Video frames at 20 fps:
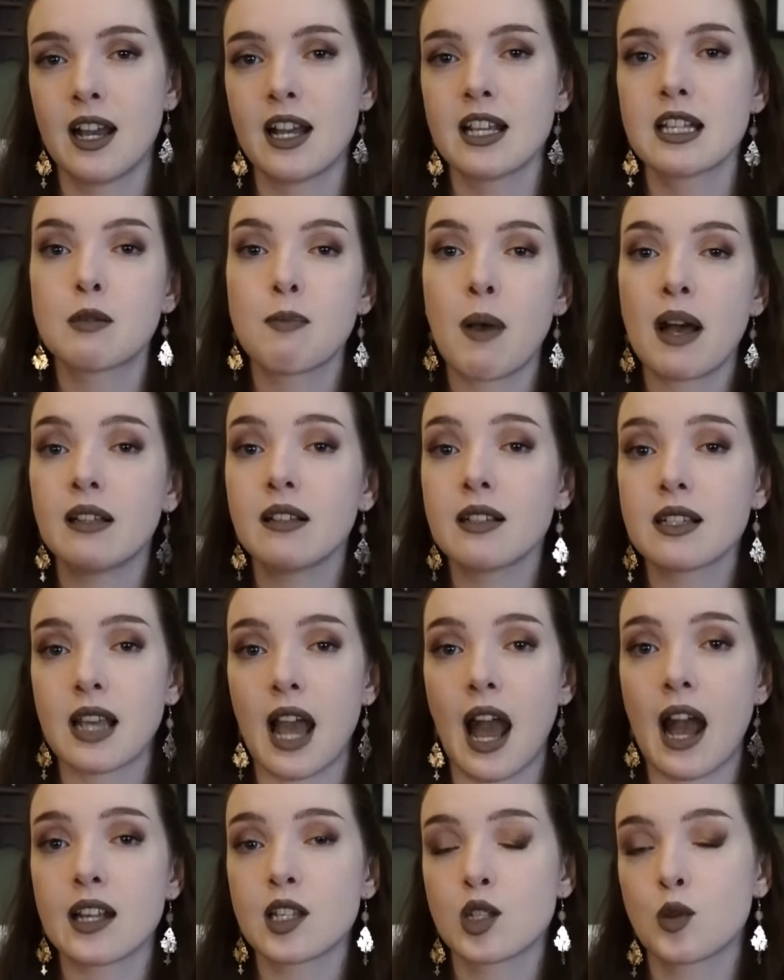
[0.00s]
Spells
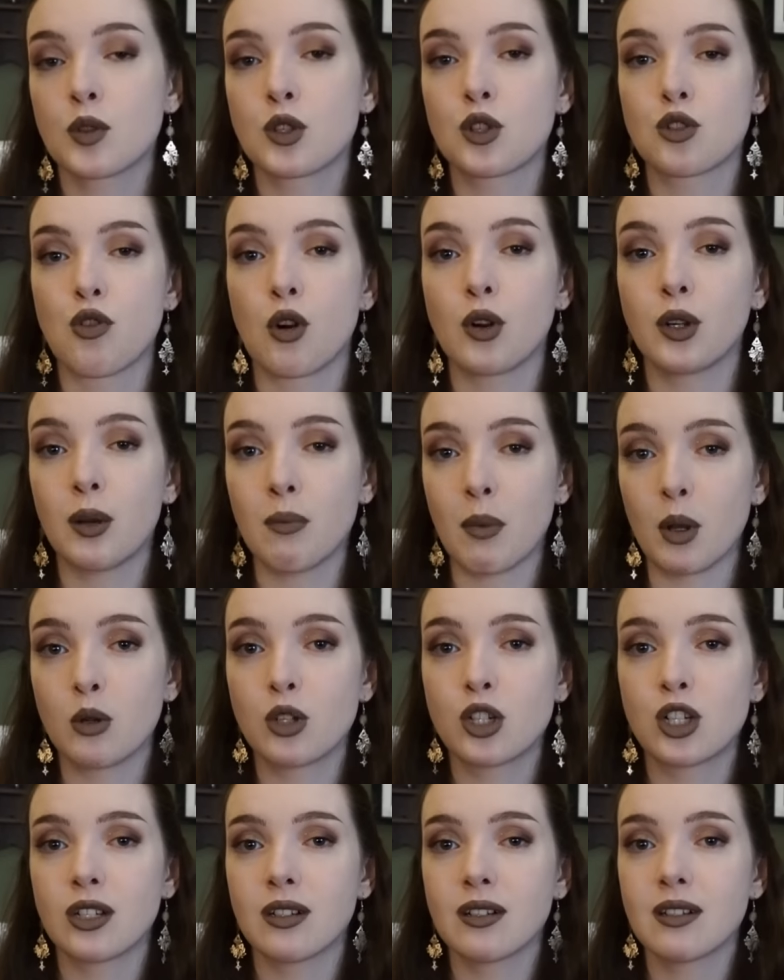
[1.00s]
cast with strong
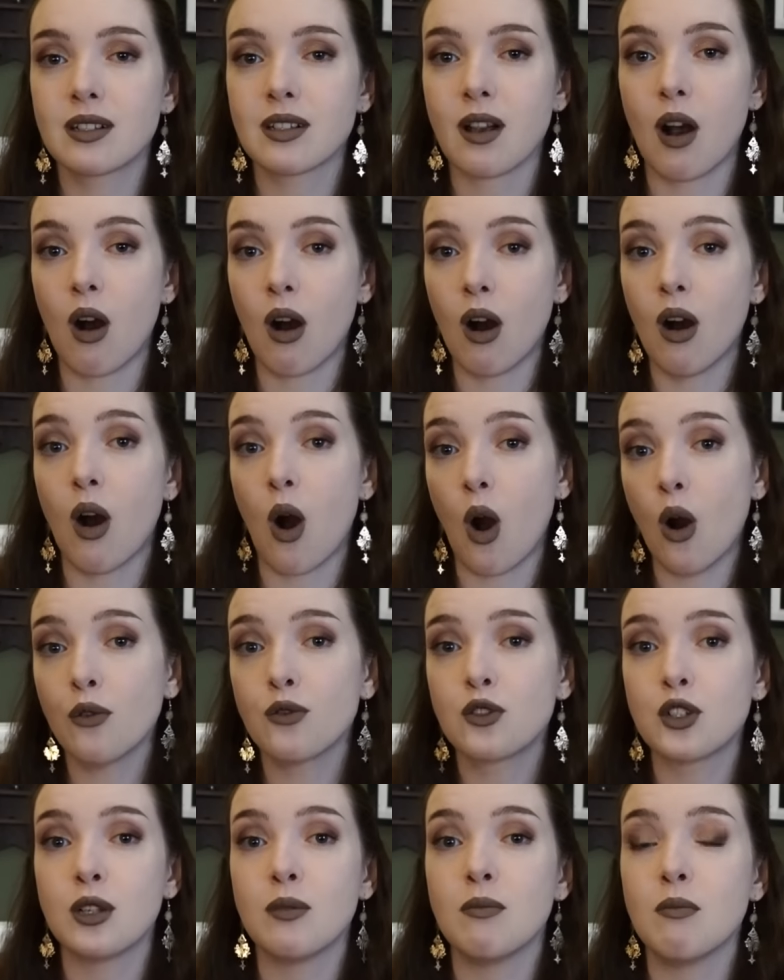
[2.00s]
emotions are
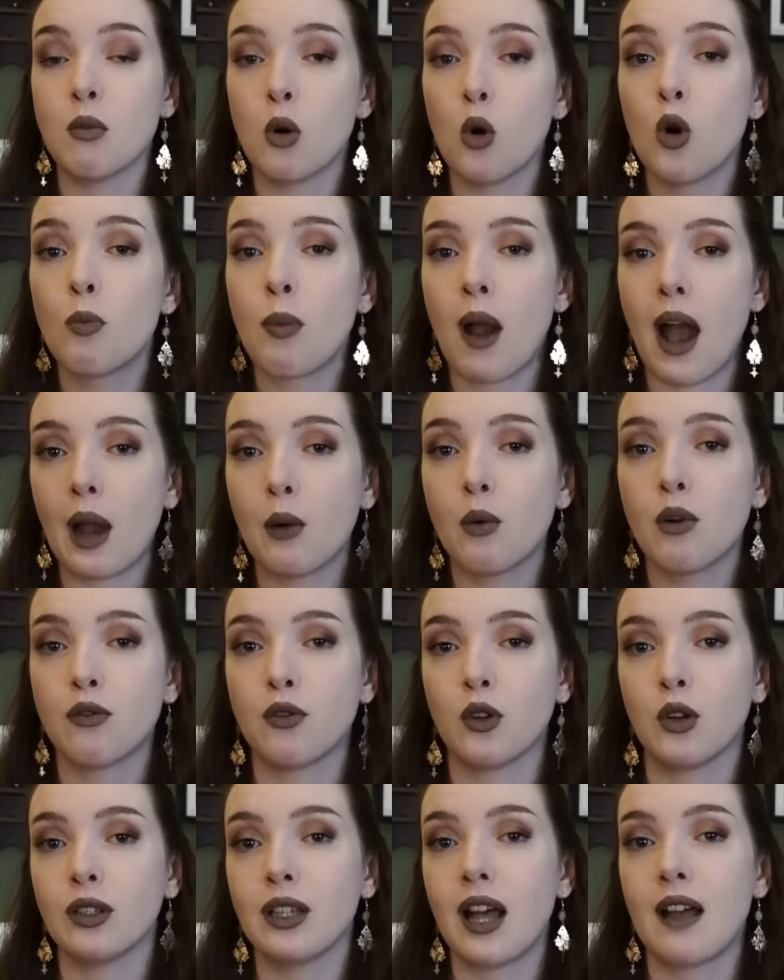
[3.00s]
often more
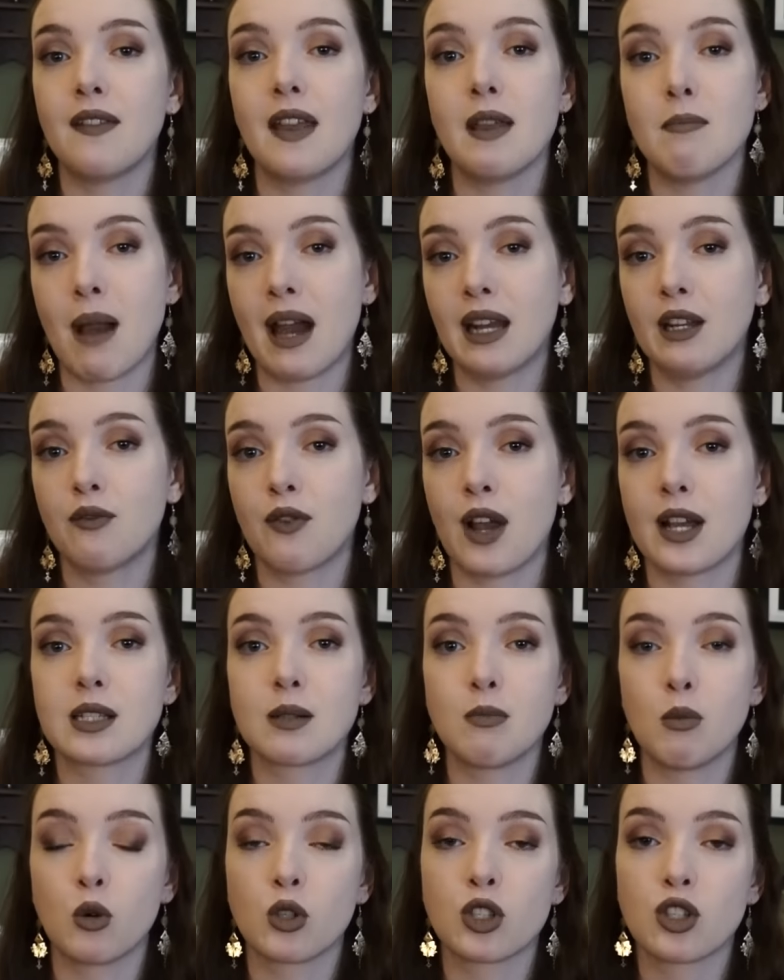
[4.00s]
powerful and they
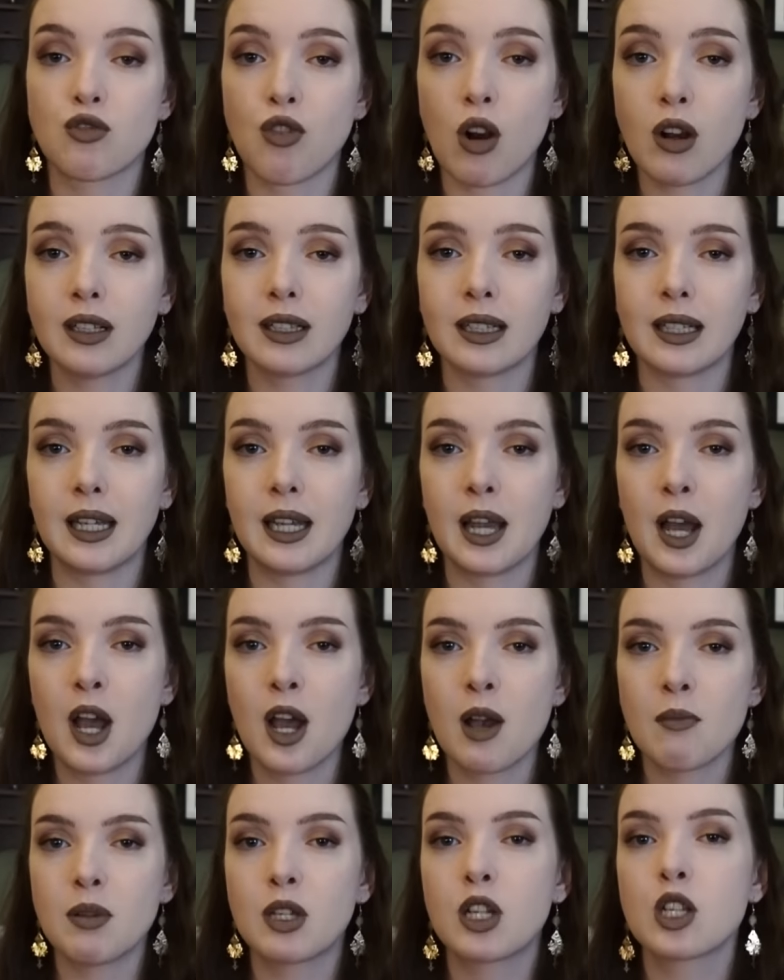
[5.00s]
manifest more strongly
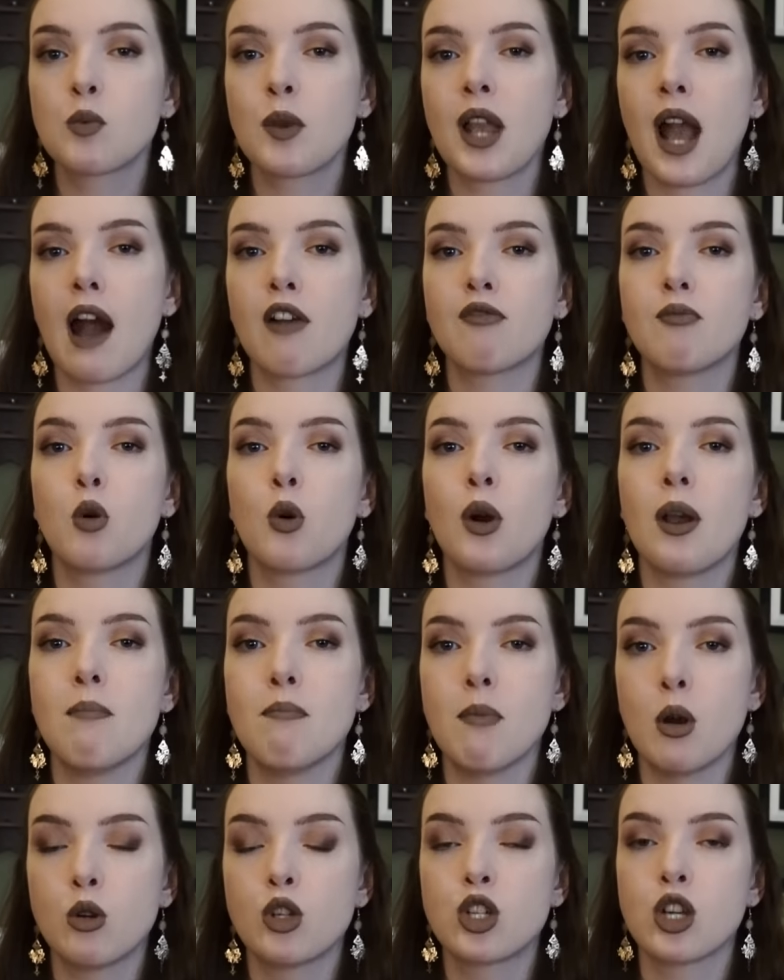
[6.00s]
because we have more
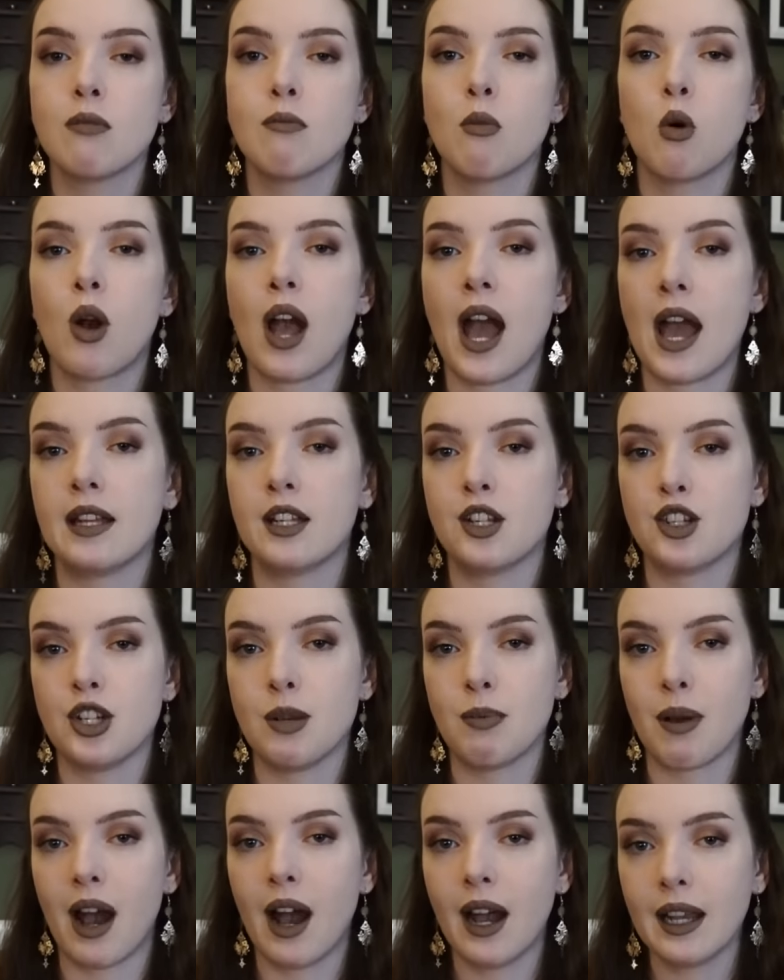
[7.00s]
emotion, more energy
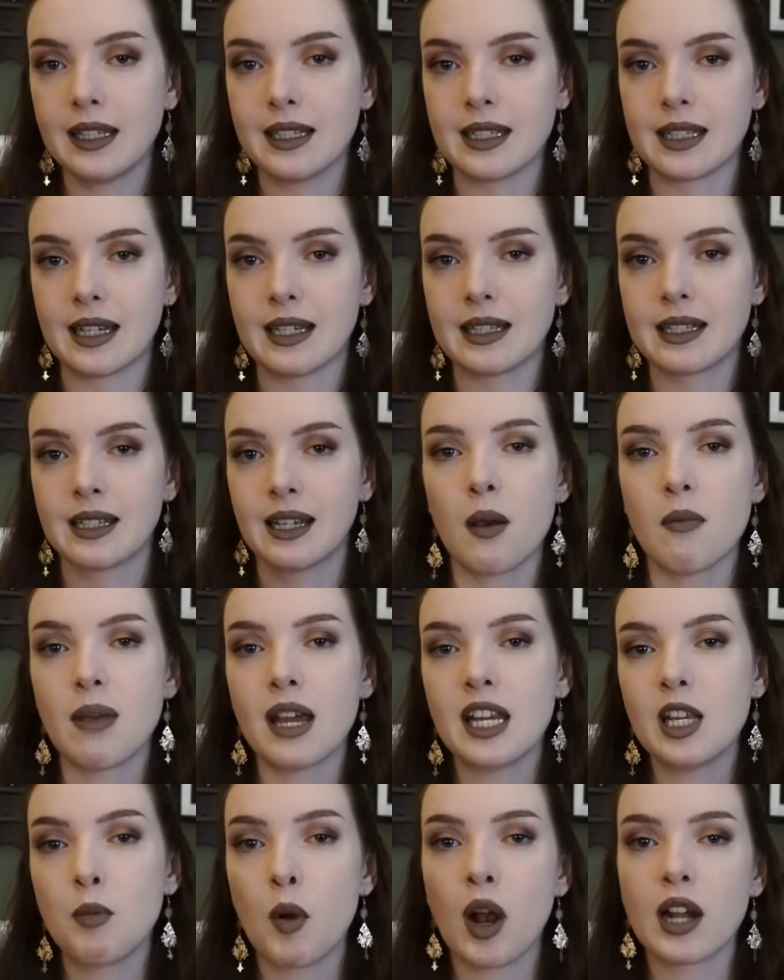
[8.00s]
behind it.
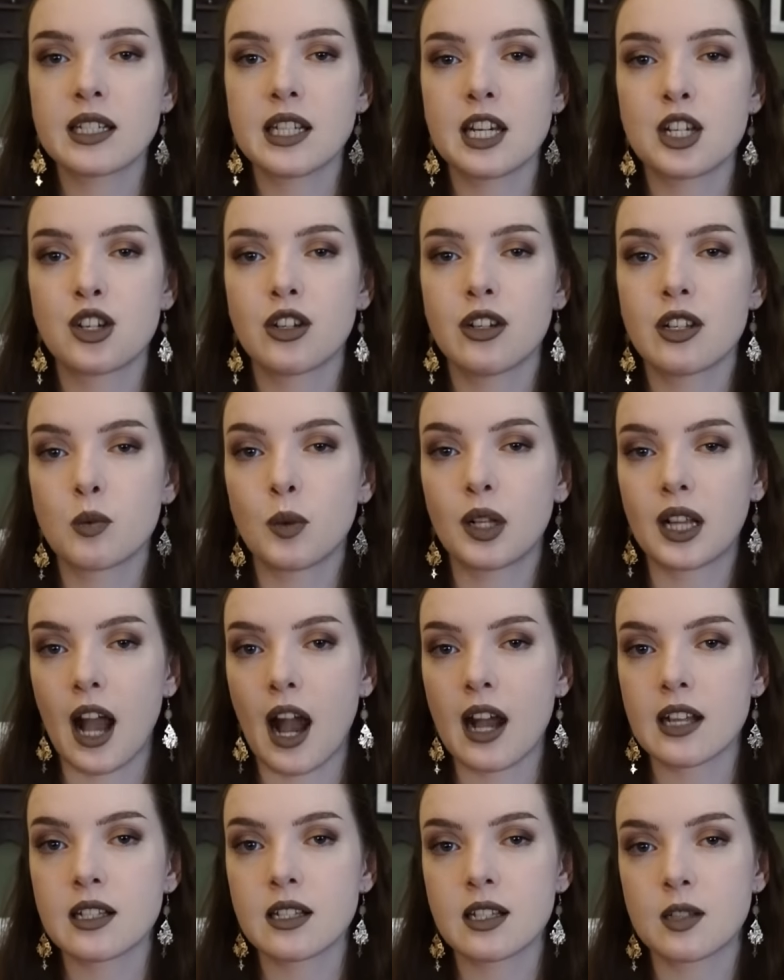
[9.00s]
Many practitioners will
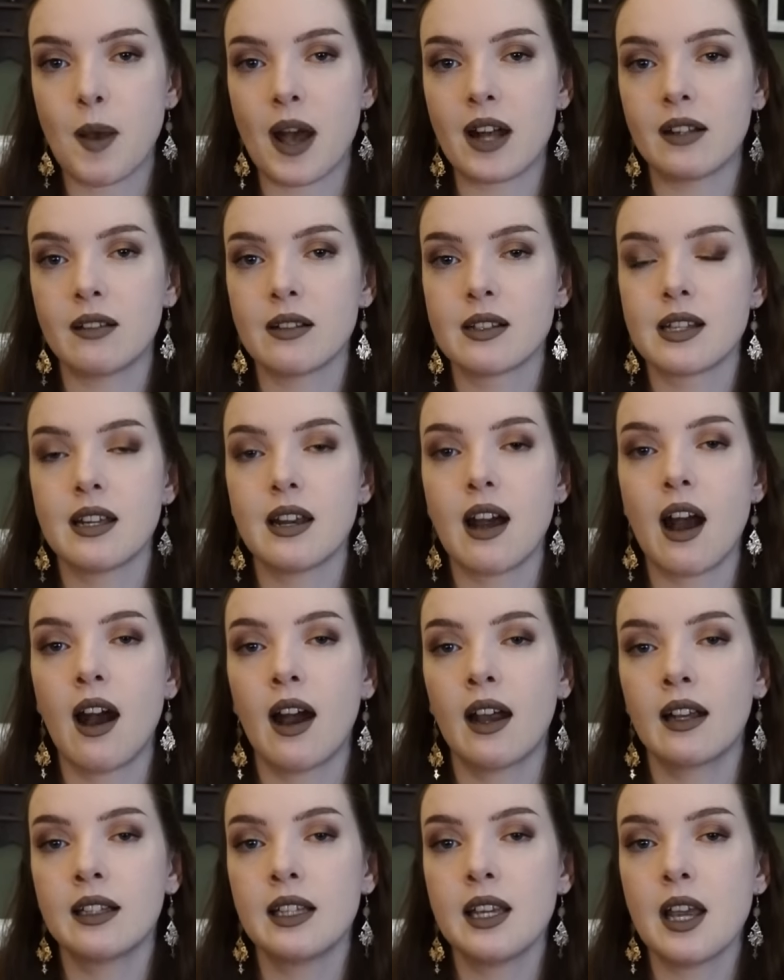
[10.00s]
cast spells in a
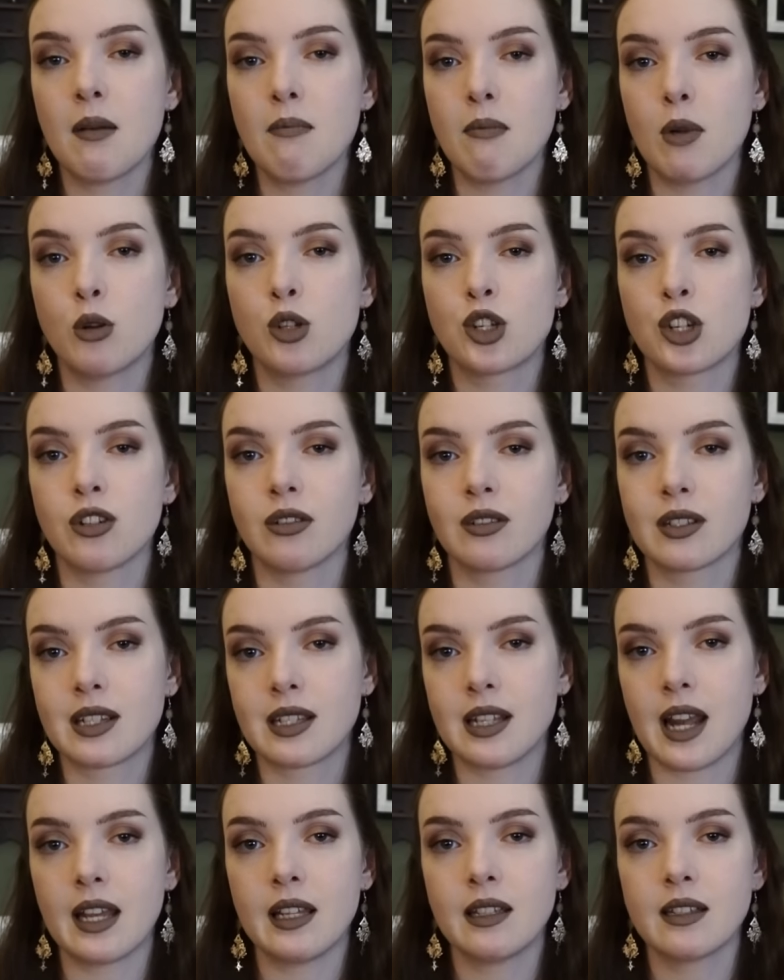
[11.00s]
highly emotional
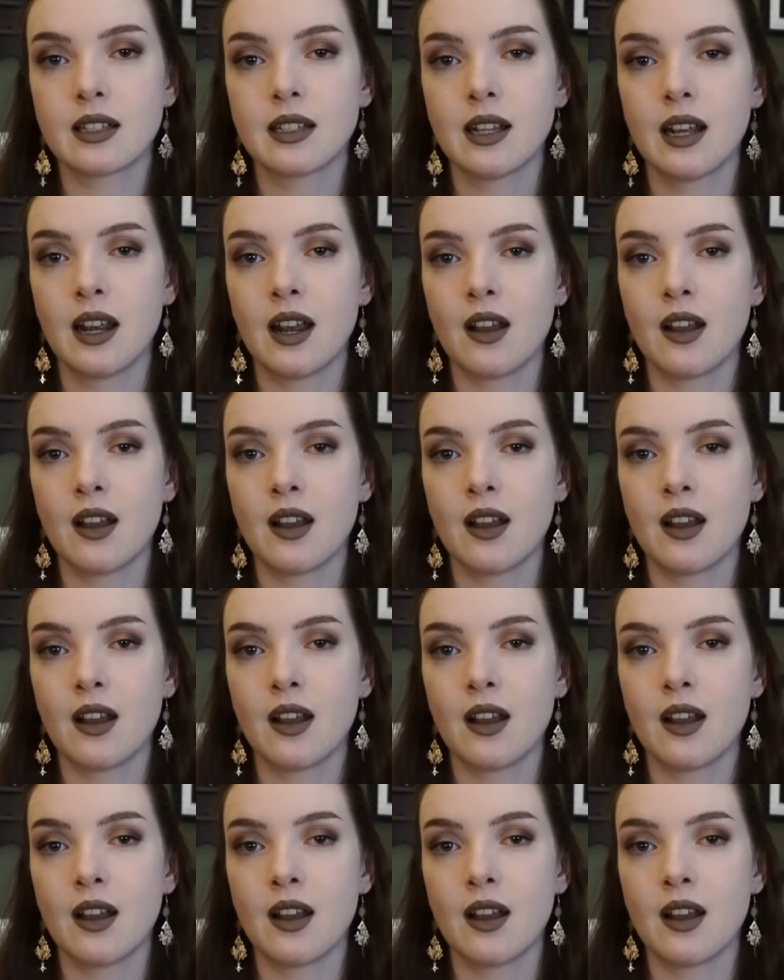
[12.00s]
state.